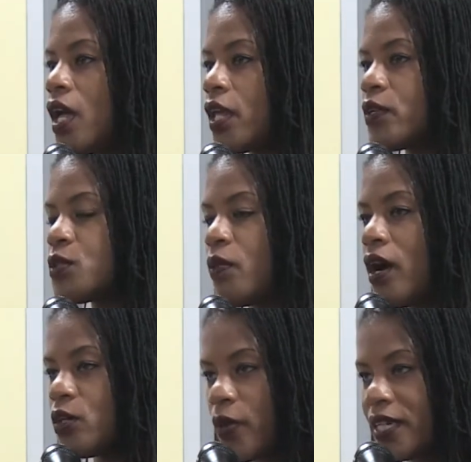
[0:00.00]
they
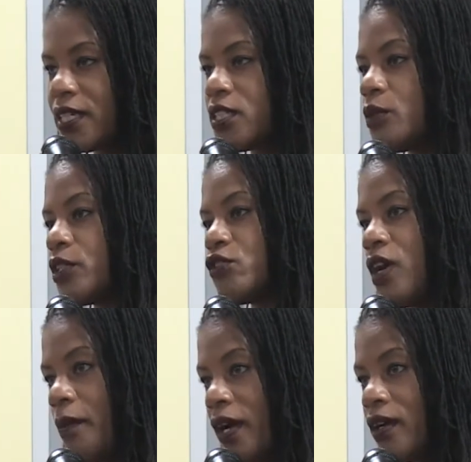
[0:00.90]
respond ready to deal with
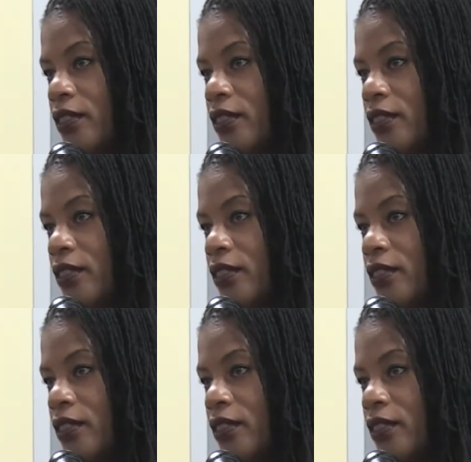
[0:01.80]
trauma.